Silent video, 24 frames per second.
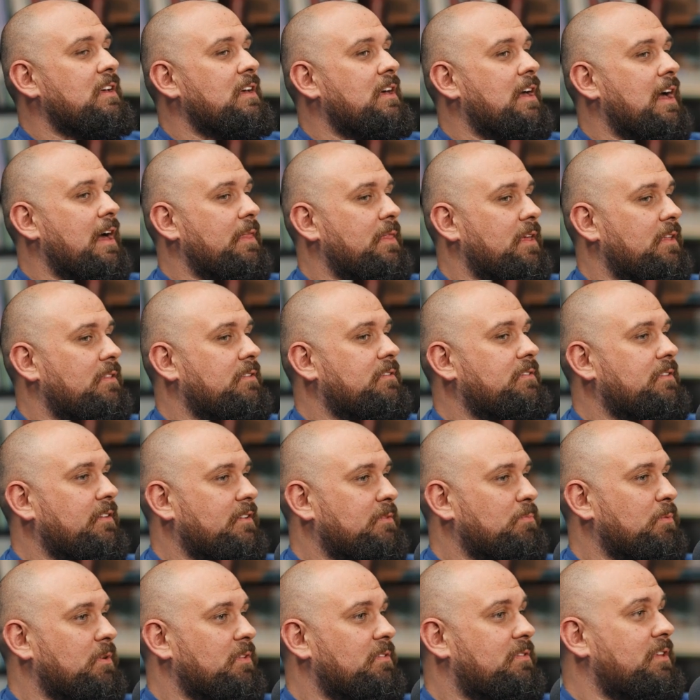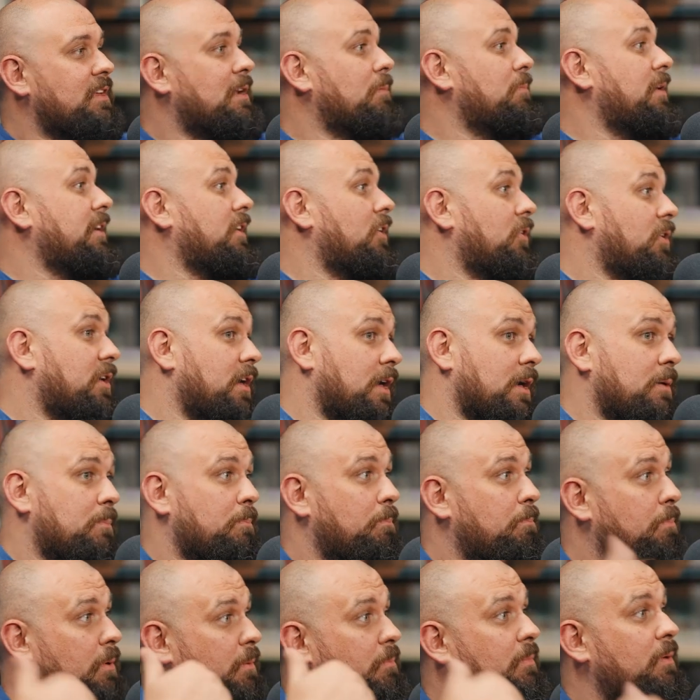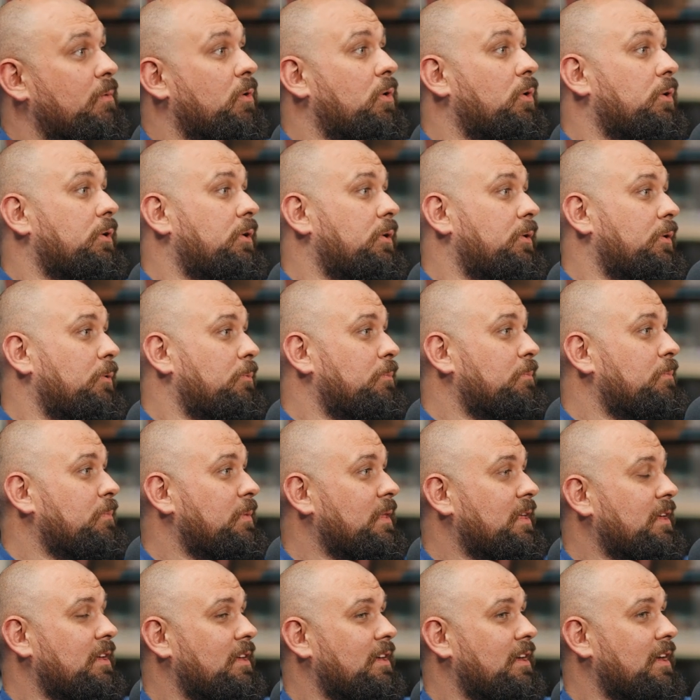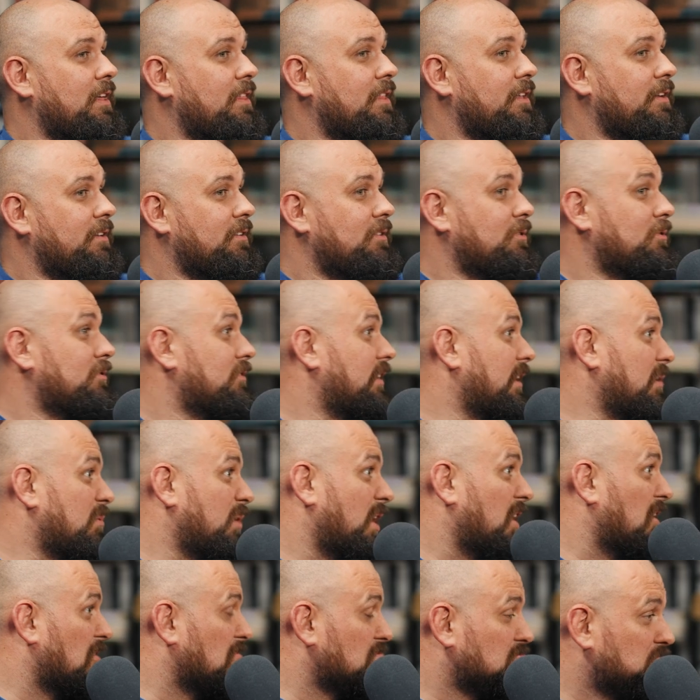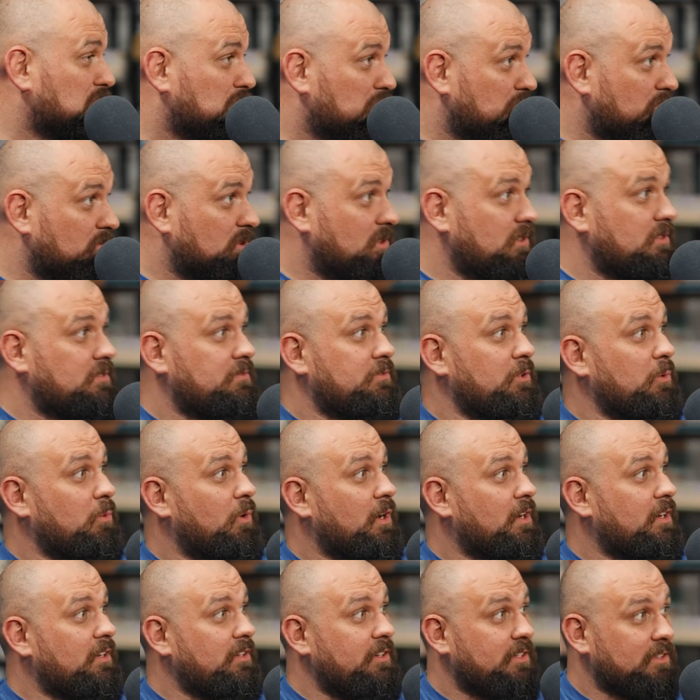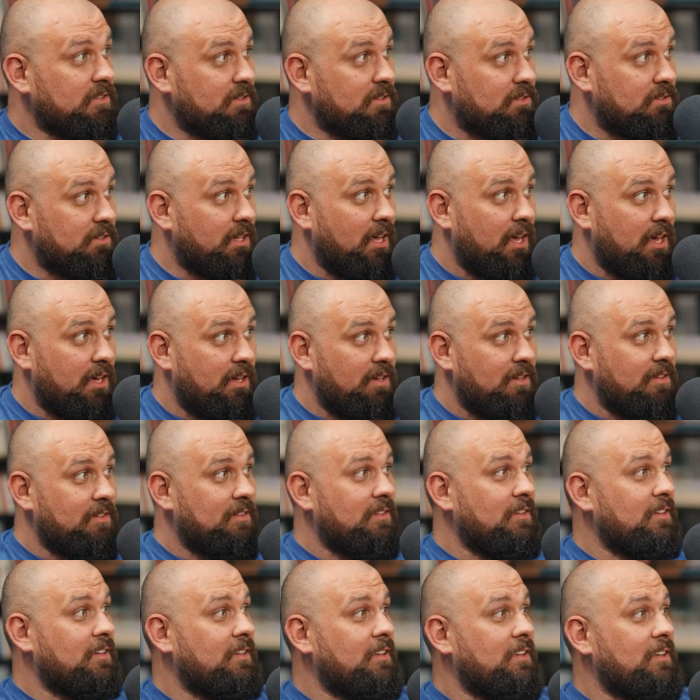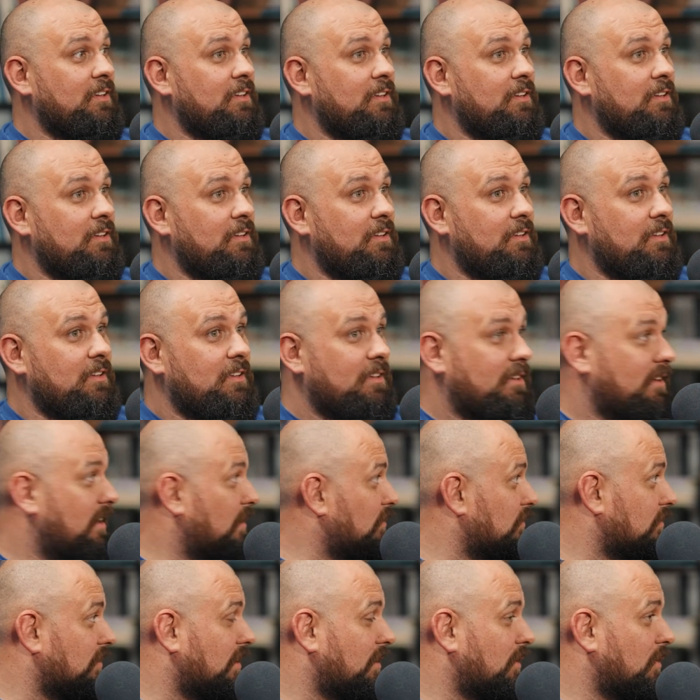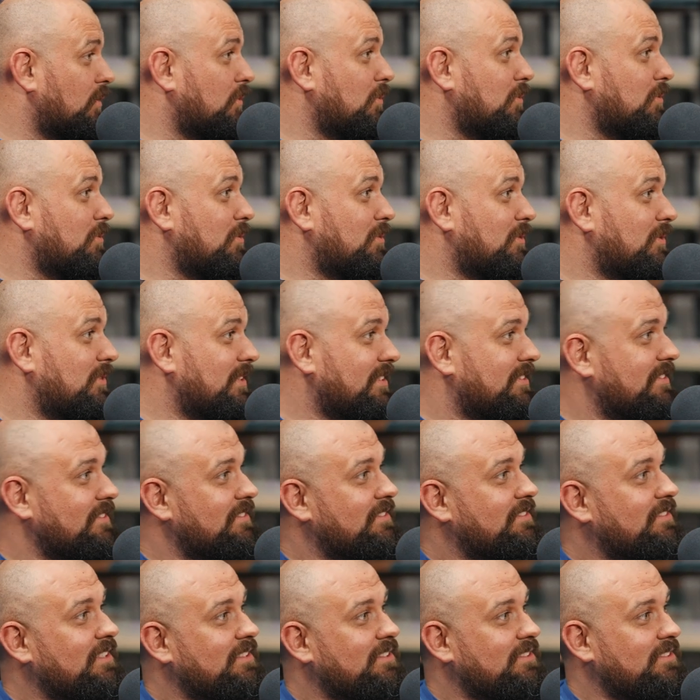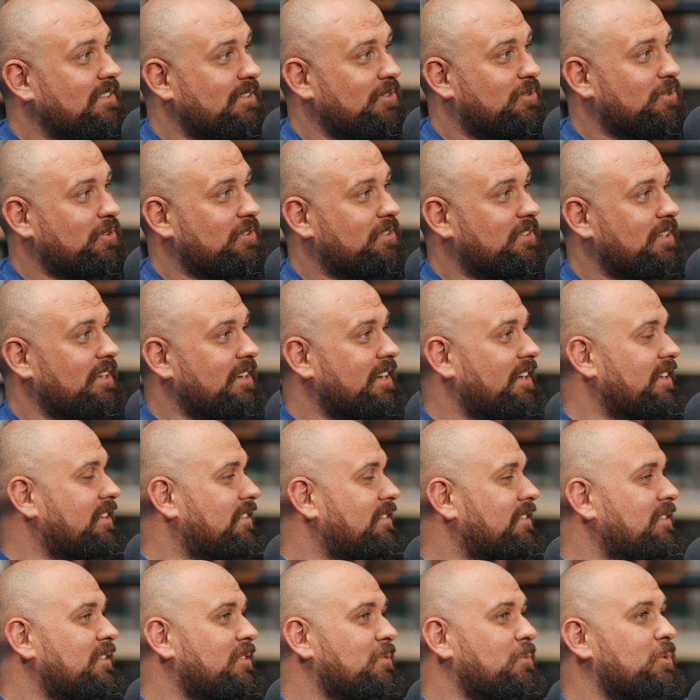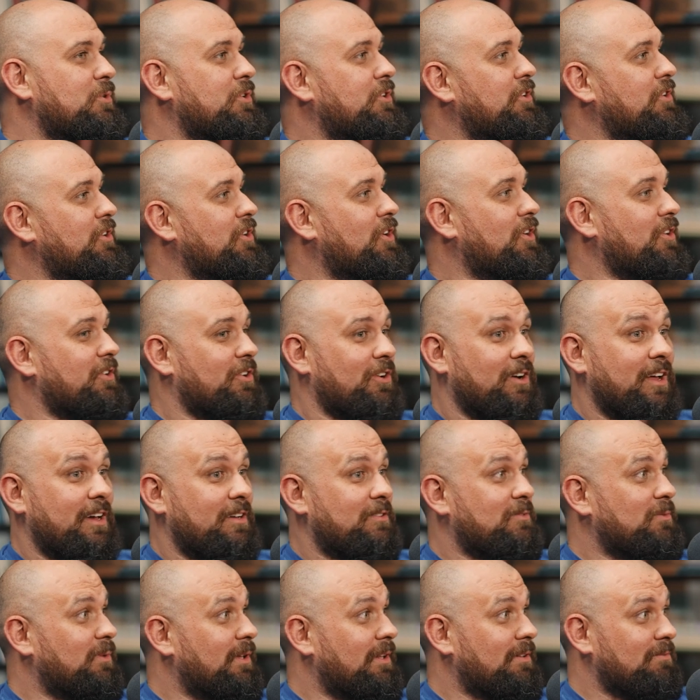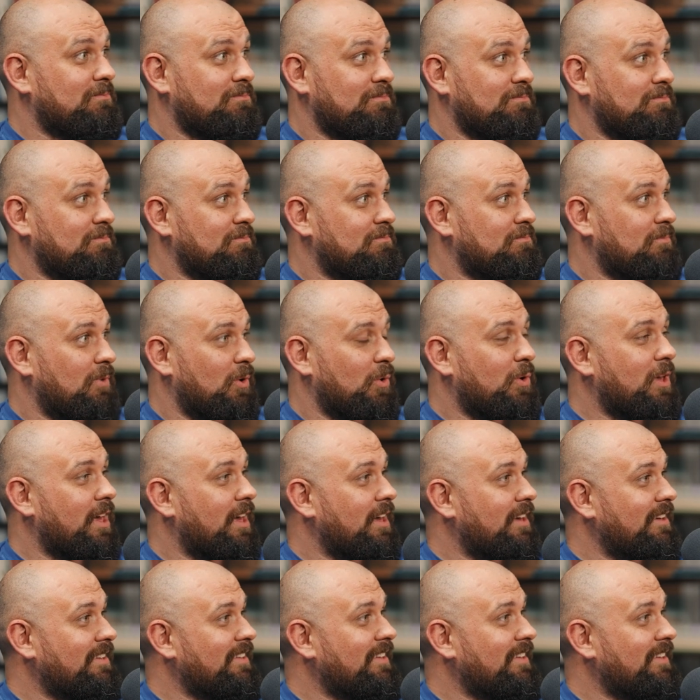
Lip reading: And then 6 months in, I'm like, okay, boom, I'm going home. And then Lou's like, well, if you want to, you can stay. And I was like, oh, this is interesting. And when you're young, you're like, well, okay.